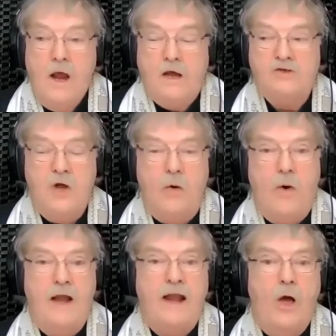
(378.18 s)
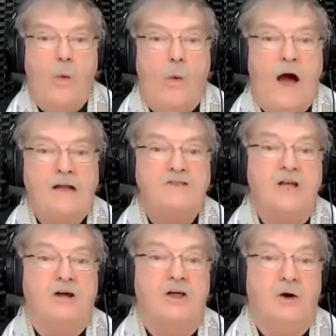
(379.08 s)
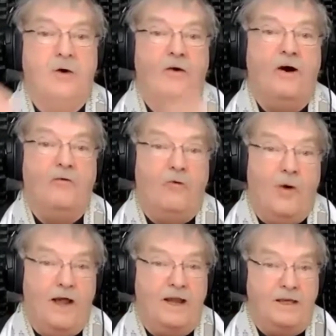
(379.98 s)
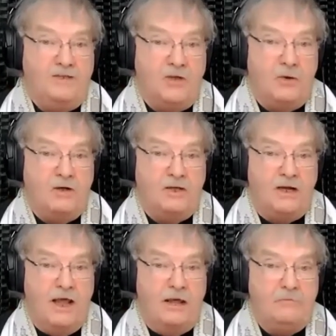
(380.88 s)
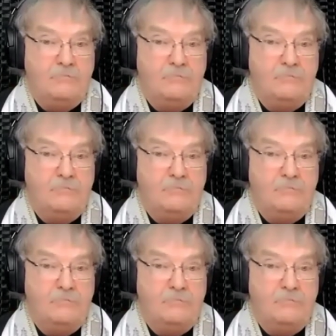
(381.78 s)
Because no one wants a clue of what he's doing today.